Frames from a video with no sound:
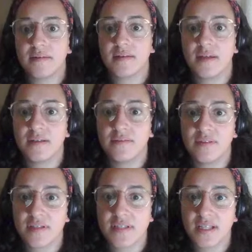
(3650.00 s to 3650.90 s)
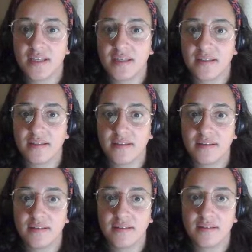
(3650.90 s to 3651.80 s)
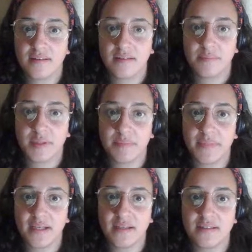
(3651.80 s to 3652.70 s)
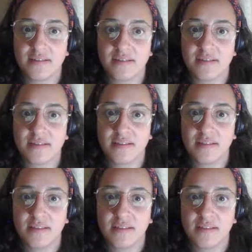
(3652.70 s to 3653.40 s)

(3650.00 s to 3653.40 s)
Kind of looks like a bit balanced.